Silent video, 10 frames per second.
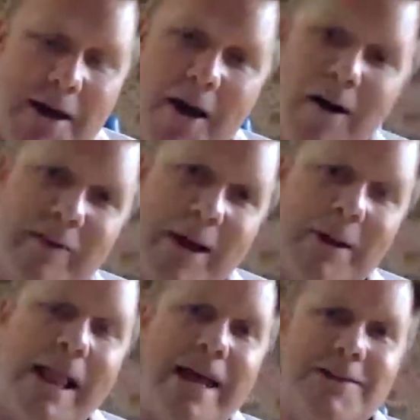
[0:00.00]
Half an hour
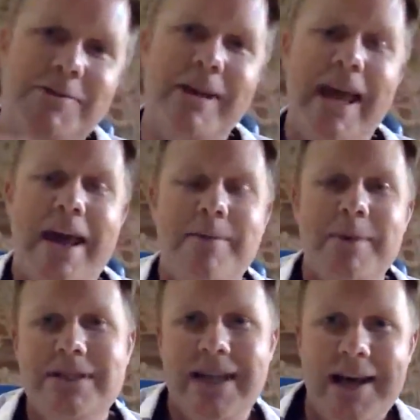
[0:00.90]
later, he came
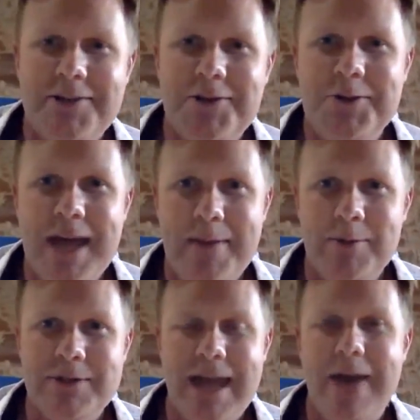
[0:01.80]
and sat 2
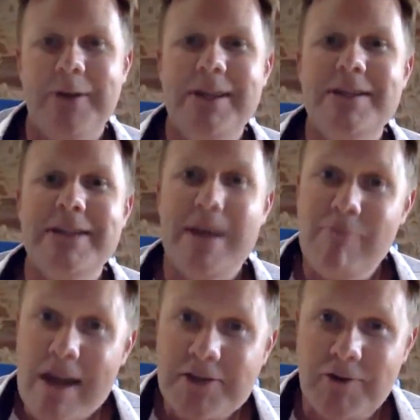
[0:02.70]
tables down in the same
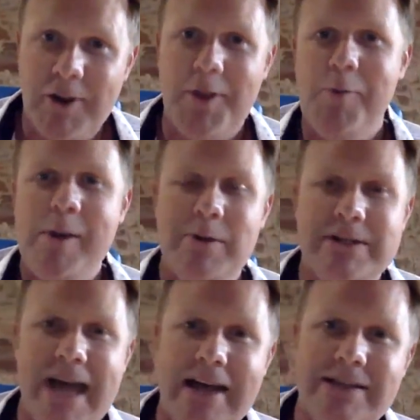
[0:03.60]
restaurant that we were
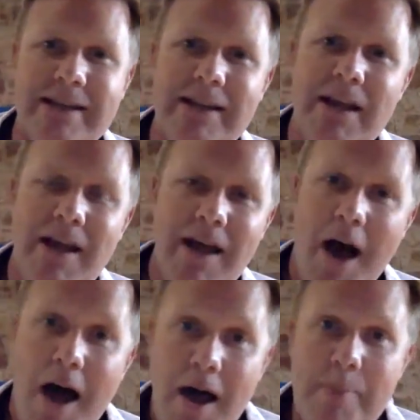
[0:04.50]
sat in.
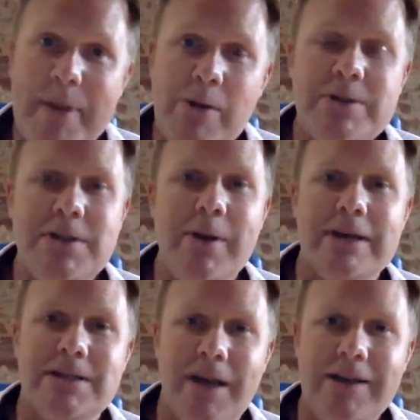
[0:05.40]
I mean, I was so
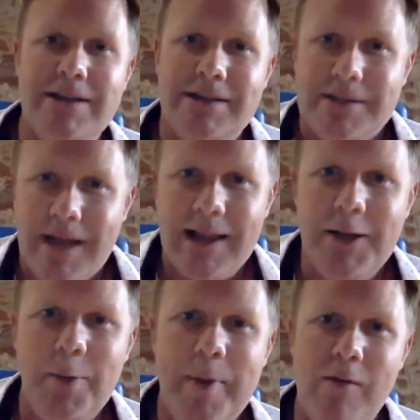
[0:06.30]
excited. A
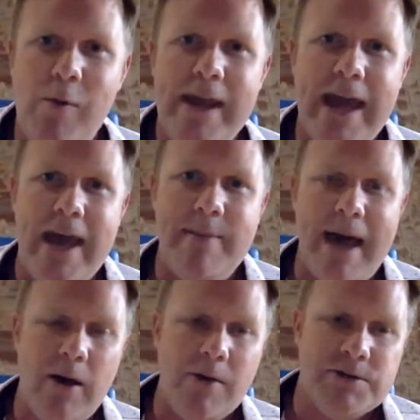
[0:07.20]
little bit of wee came
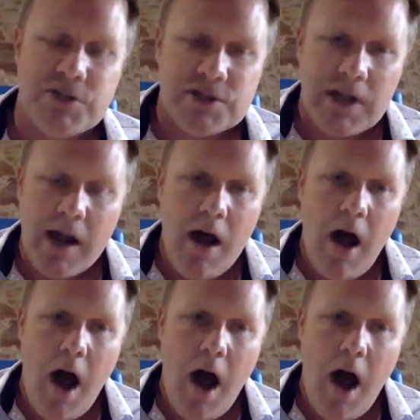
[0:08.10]
out. I was just like,